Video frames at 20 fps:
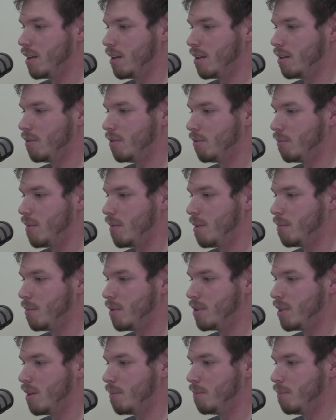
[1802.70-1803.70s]
can
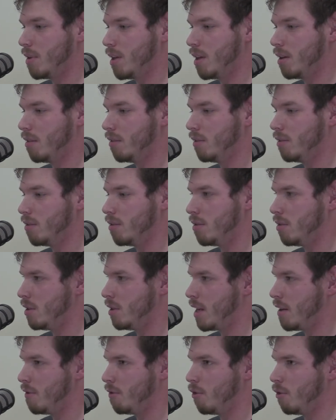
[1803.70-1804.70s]
remember something
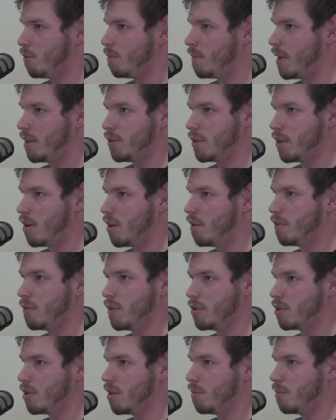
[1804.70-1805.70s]
several months ago off
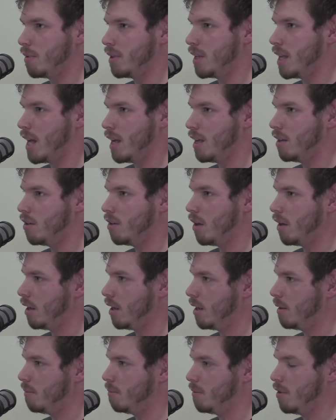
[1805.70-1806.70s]
the top of their head.
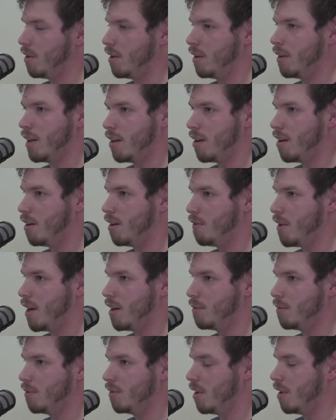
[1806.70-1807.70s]
I'm not that kind of
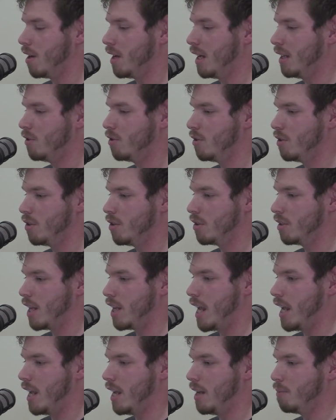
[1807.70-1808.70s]
animal. I just
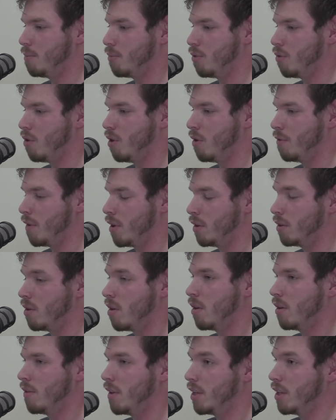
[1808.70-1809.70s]
improv a
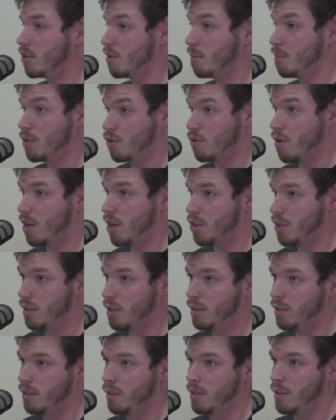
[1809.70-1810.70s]
lot of things from a
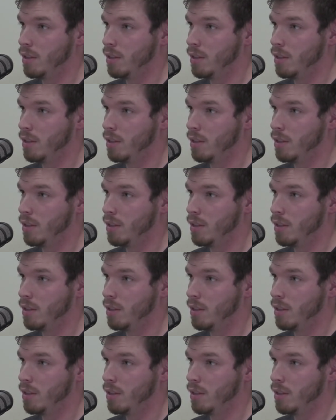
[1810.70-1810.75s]
structure.